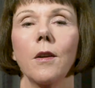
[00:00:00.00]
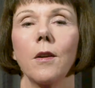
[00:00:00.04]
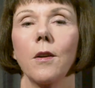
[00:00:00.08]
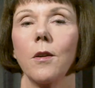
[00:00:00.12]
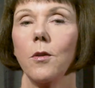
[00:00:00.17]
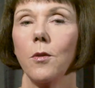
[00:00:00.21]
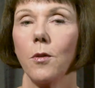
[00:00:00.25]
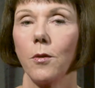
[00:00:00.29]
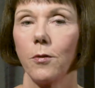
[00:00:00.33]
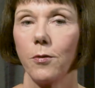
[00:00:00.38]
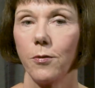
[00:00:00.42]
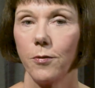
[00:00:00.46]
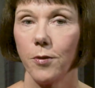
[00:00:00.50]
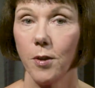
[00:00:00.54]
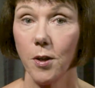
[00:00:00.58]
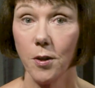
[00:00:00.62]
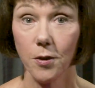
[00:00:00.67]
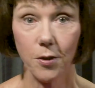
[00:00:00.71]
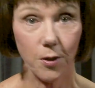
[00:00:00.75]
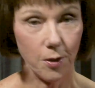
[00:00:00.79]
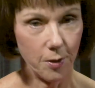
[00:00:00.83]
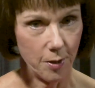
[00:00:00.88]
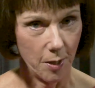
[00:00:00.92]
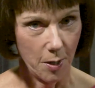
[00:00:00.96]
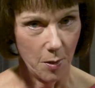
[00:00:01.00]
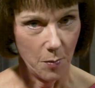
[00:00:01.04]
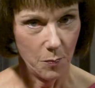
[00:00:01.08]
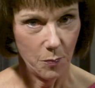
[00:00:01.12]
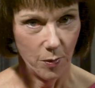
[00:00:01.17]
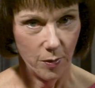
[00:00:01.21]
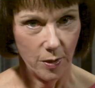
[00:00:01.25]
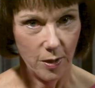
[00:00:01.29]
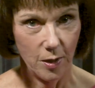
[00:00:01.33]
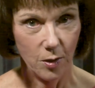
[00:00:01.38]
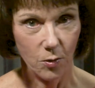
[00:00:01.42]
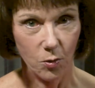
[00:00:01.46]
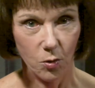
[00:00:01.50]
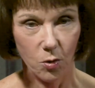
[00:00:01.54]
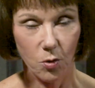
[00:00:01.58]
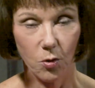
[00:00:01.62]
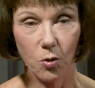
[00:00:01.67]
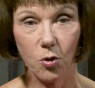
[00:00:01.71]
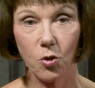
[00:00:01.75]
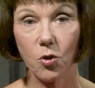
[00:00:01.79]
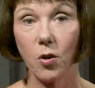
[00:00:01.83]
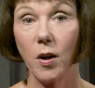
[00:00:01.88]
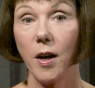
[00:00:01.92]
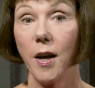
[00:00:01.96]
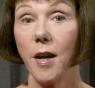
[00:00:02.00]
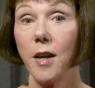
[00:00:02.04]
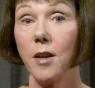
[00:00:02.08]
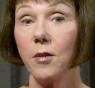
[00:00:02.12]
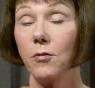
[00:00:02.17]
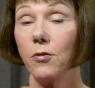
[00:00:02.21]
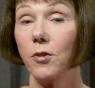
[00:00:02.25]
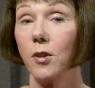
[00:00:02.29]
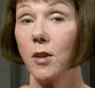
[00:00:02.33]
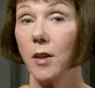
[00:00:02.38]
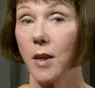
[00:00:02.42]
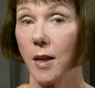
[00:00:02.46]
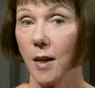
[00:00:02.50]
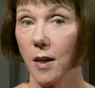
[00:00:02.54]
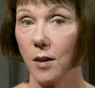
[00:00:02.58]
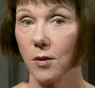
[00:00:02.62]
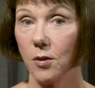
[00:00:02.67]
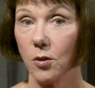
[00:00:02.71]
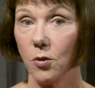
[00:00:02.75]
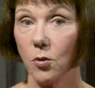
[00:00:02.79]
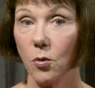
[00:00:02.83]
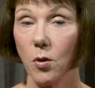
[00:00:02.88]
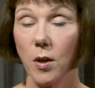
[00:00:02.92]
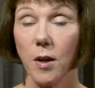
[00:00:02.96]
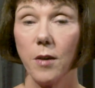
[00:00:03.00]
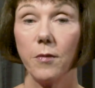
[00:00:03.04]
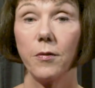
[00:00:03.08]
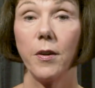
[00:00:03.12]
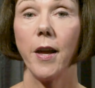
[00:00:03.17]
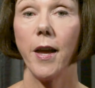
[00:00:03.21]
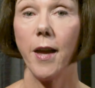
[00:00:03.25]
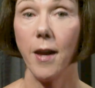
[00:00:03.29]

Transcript: Your first step is to try and forget you have